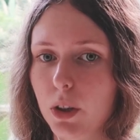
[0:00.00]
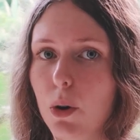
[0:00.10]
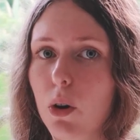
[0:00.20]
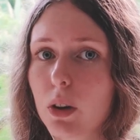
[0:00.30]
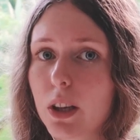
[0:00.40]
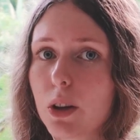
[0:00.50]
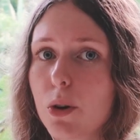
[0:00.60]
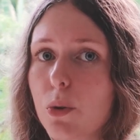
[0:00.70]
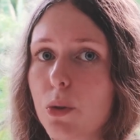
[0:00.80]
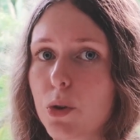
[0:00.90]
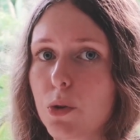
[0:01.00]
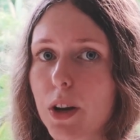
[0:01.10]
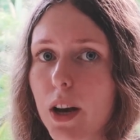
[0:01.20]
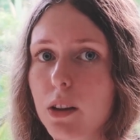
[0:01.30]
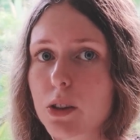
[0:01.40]
You only know the
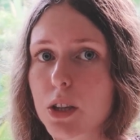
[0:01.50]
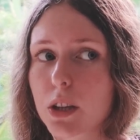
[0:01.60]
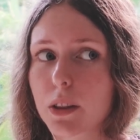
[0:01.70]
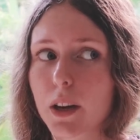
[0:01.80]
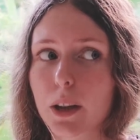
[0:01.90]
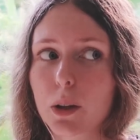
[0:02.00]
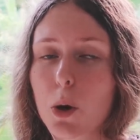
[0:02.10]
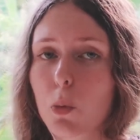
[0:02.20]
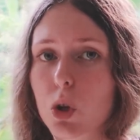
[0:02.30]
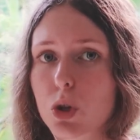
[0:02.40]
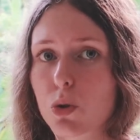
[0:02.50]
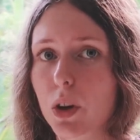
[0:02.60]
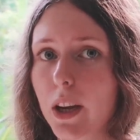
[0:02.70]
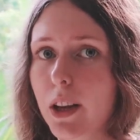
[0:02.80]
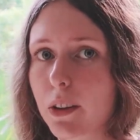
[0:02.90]
reality that was
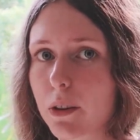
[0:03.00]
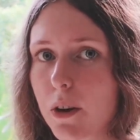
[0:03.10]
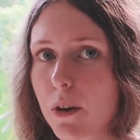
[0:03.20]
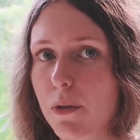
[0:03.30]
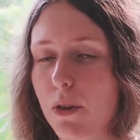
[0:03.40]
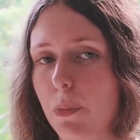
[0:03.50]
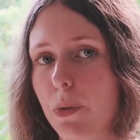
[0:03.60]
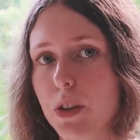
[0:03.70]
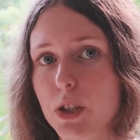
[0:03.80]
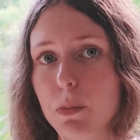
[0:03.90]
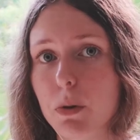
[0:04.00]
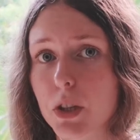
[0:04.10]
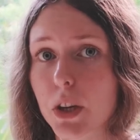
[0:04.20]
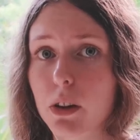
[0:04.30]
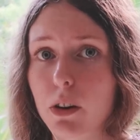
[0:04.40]
created from this
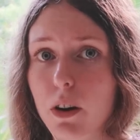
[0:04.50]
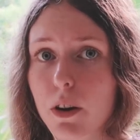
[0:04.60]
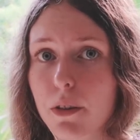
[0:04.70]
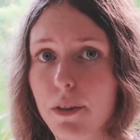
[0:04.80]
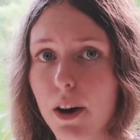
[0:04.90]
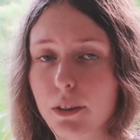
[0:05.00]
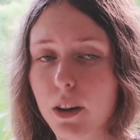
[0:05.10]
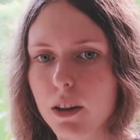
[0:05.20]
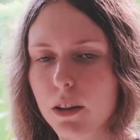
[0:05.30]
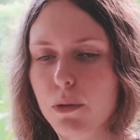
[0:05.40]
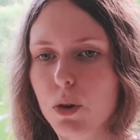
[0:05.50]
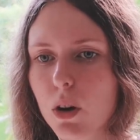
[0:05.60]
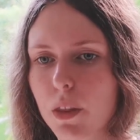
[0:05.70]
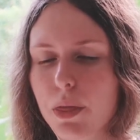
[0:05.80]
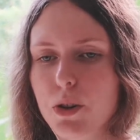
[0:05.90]
particular thought. And if you
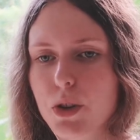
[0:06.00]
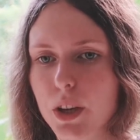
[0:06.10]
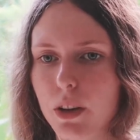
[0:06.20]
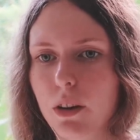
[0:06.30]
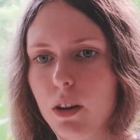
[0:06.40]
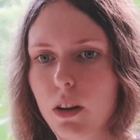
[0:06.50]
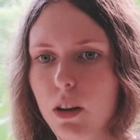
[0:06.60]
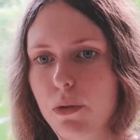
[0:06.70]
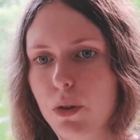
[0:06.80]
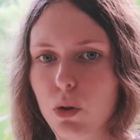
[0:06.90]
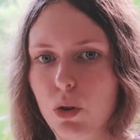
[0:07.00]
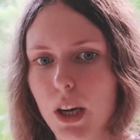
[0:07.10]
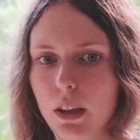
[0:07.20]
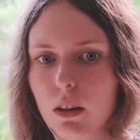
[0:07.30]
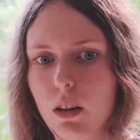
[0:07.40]
understand it, if you
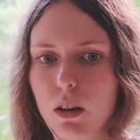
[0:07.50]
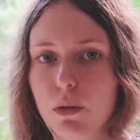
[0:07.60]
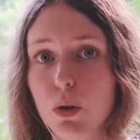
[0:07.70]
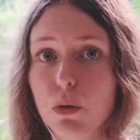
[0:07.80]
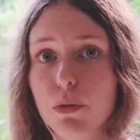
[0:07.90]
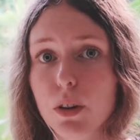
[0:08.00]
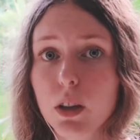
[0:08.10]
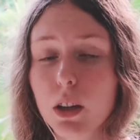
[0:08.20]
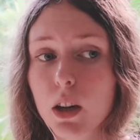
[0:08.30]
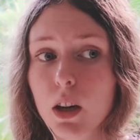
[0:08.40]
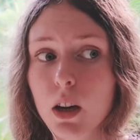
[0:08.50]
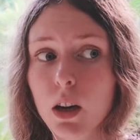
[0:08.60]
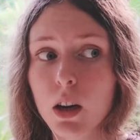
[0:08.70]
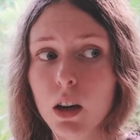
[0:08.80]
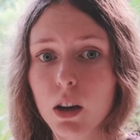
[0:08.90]
get it, if you feel
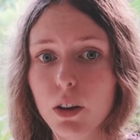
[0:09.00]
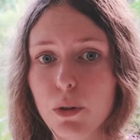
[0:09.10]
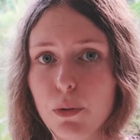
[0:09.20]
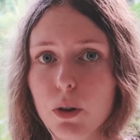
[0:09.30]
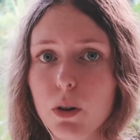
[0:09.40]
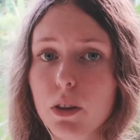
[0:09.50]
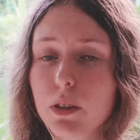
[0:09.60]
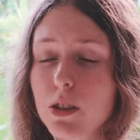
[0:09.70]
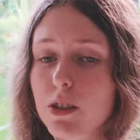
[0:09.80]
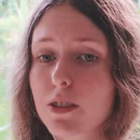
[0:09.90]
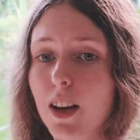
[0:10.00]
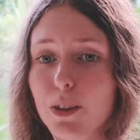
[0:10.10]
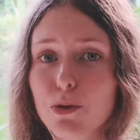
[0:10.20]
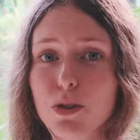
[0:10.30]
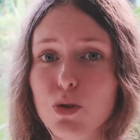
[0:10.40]
it is
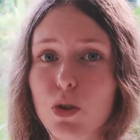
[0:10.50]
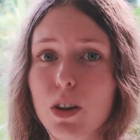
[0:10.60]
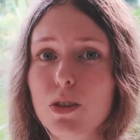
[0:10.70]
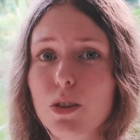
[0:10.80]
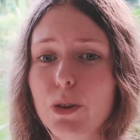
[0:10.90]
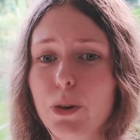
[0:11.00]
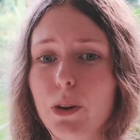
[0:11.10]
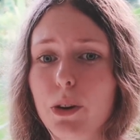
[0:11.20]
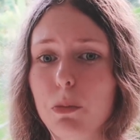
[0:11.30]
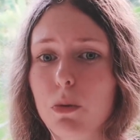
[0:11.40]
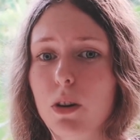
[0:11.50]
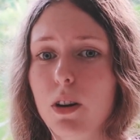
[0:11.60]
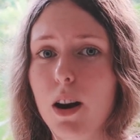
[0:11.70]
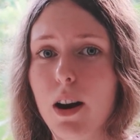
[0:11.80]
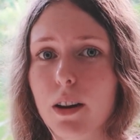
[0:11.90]
not restricting you
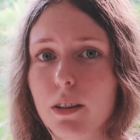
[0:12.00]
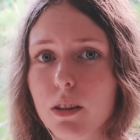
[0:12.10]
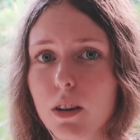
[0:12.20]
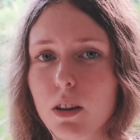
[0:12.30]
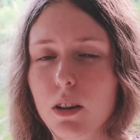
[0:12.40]
anymore and